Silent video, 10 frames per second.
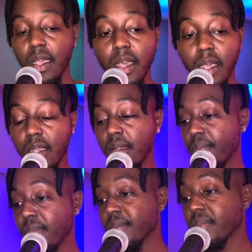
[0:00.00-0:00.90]

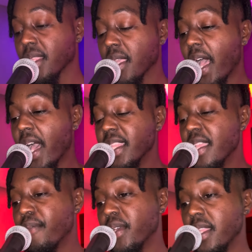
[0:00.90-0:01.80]
I'll
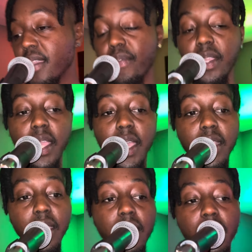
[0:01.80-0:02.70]
leave
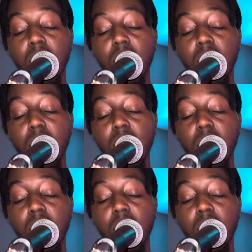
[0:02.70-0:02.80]
alleviated.